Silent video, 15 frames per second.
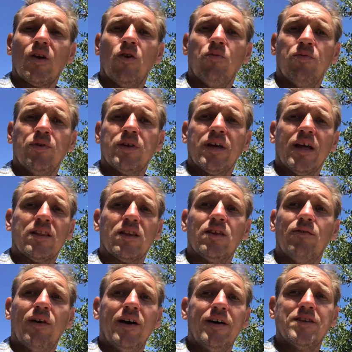hopefully get the
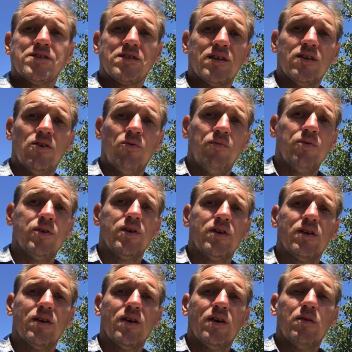device and
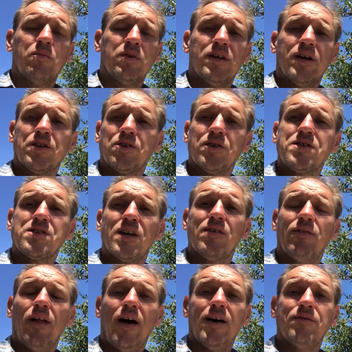hopefully potentially
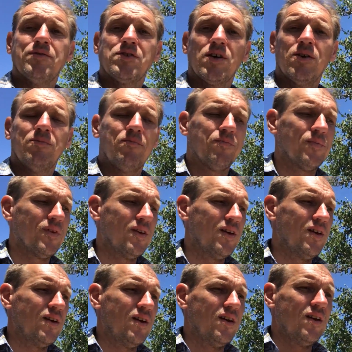save lives. So
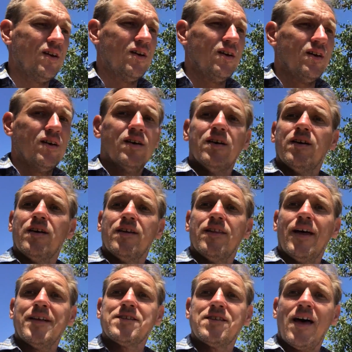
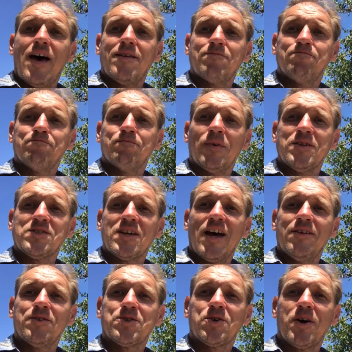that's that. I'll see you
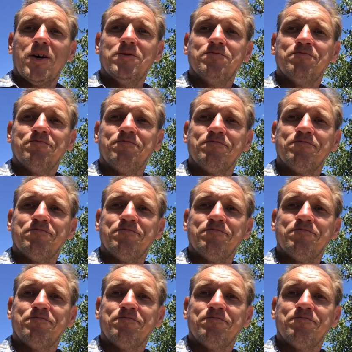out in the trail.